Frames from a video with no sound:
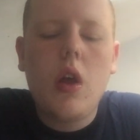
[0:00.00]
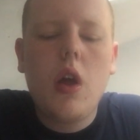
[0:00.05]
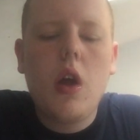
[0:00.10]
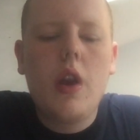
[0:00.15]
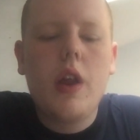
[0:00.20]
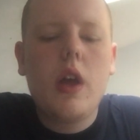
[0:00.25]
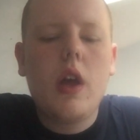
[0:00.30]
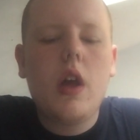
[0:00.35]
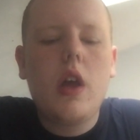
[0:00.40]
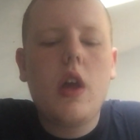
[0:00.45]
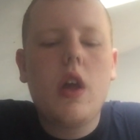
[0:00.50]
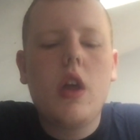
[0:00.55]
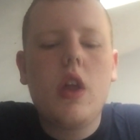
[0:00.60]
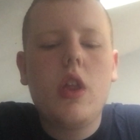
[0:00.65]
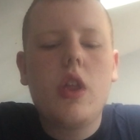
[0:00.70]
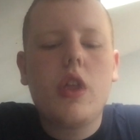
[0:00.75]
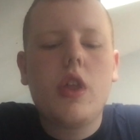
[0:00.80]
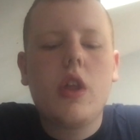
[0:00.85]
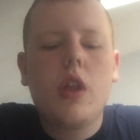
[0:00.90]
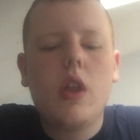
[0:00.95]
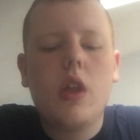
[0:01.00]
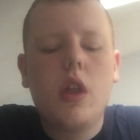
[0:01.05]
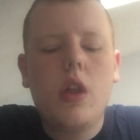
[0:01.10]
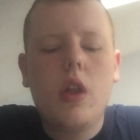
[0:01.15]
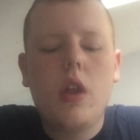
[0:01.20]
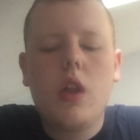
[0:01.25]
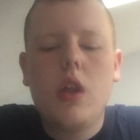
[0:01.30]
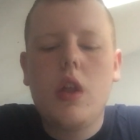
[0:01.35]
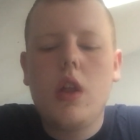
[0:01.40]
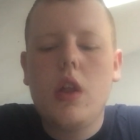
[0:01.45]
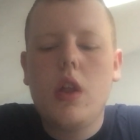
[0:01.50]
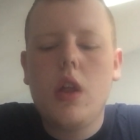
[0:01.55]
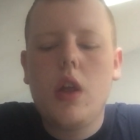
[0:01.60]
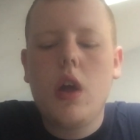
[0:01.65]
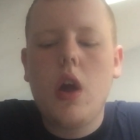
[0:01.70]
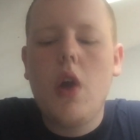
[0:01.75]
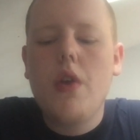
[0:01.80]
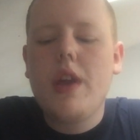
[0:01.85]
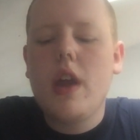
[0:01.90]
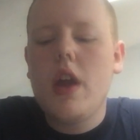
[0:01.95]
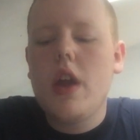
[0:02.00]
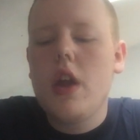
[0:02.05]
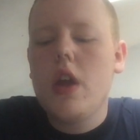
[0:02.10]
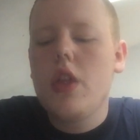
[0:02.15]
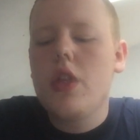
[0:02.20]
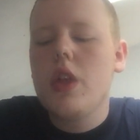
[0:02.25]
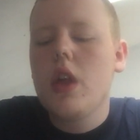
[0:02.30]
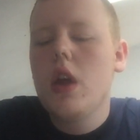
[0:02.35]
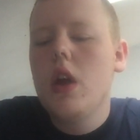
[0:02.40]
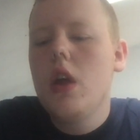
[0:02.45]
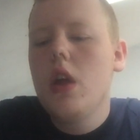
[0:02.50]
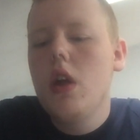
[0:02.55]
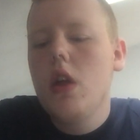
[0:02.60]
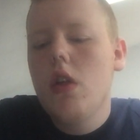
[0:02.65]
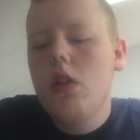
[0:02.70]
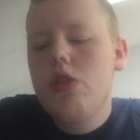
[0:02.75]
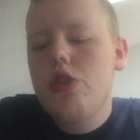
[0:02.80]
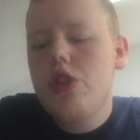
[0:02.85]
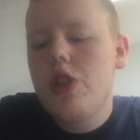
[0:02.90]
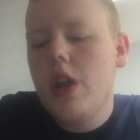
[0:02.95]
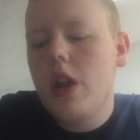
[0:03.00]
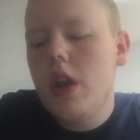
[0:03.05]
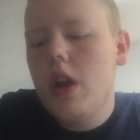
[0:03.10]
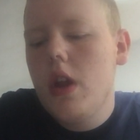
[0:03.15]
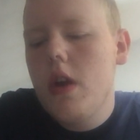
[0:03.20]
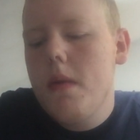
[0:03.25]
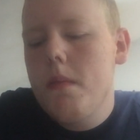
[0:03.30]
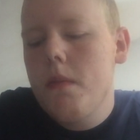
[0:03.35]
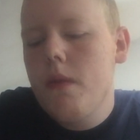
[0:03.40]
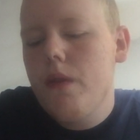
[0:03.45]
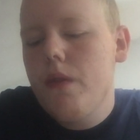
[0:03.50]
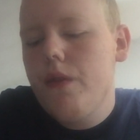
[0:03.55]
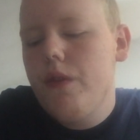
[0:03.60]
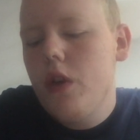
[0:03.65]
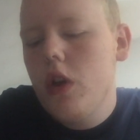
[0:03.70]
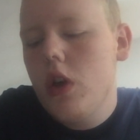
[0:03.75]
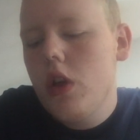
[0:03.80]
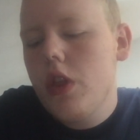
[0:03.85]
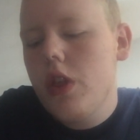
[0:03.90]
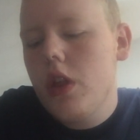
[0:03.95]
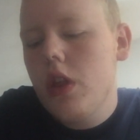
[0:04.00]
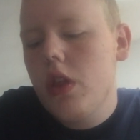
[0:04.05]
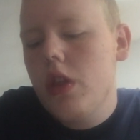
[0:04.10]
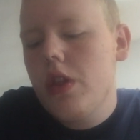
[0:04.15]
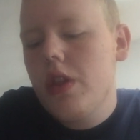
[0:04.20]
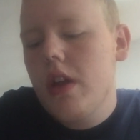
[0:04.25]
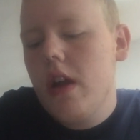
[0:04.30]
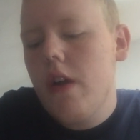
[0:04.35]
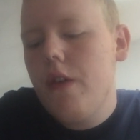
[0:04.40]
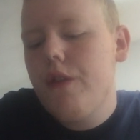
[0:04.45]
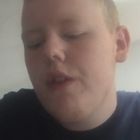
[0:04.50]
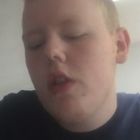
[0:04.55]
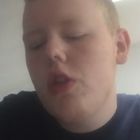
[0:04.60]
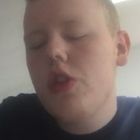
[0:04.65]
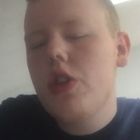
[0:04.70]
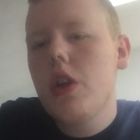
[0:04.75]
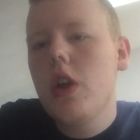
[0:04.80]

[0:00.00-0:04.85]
And it is oh yeah it is Gillingham versus Southend